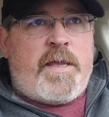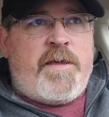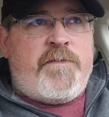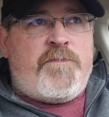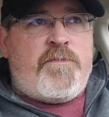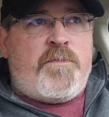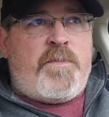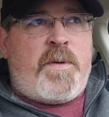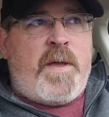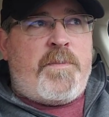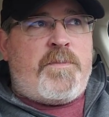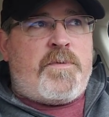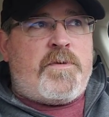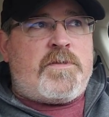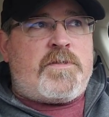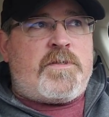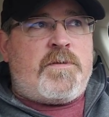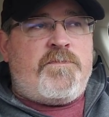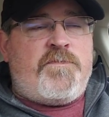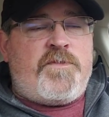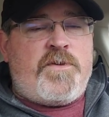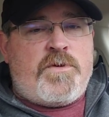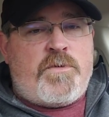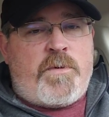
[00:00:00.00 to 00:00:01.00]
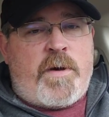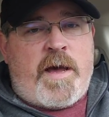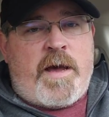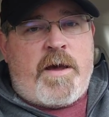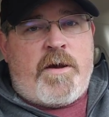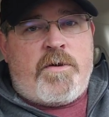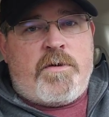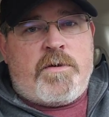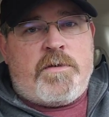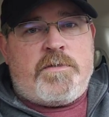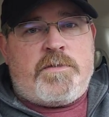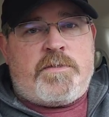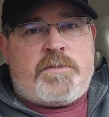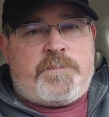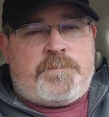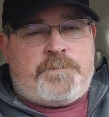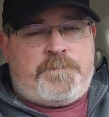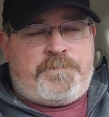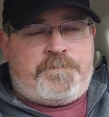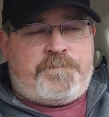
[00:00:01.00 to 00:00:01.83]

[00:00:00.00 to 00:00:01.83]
giving people some view hours.